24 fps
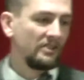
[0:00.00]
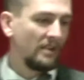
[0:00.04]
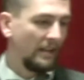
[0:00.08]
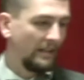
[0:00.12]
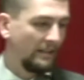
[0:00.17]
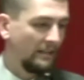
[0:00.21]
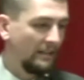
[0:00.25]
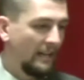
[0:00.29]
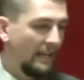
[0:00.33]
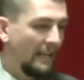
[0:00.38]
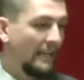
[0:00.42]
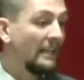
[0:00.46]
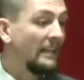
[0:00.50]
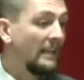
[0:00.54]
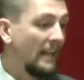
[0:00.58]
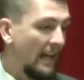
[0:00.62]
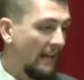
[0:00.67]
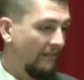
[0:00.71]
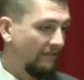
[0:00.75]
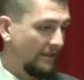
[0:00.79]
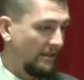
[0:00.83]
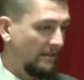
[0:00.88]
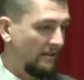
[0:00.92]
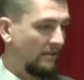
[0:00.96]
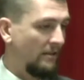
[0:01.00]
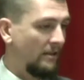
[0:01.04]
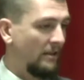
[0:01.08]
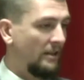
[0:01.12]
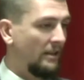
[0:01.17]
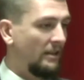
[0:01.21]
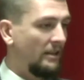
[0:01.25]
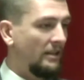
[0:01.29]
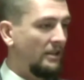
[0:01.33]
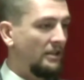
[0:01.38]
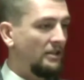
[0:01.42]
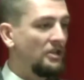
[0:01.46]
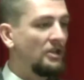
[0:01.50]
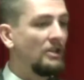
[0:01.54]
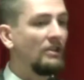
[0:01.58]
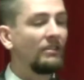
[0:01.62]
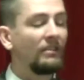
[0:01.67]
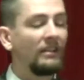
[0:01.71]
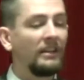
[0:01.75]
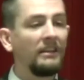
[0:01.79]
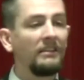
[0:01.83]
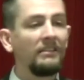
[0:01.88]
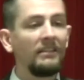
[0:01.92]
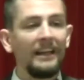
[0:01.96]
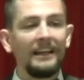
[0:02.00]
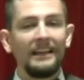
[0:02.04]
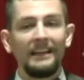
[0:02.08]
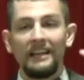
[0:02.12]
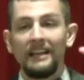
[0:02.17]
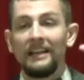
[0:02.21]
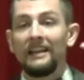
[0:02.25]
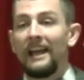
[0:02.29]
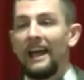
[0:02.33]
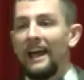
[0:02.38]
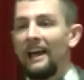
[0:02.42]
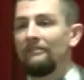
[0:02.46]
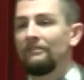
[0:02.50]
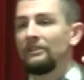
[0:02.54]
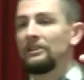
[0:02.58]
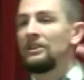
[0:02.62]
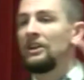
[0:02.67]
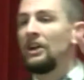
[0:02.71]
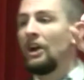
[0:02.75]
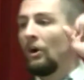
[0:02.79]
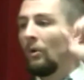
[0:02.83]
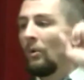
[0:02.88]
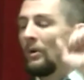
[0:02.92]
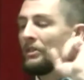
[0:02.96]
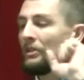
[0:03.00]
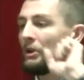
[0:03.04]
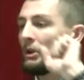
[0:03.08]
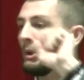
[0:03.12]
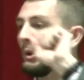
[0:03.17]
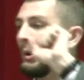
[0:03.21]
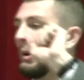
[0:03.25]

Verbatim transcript: is done in heaven? Do you think that in heaven, when the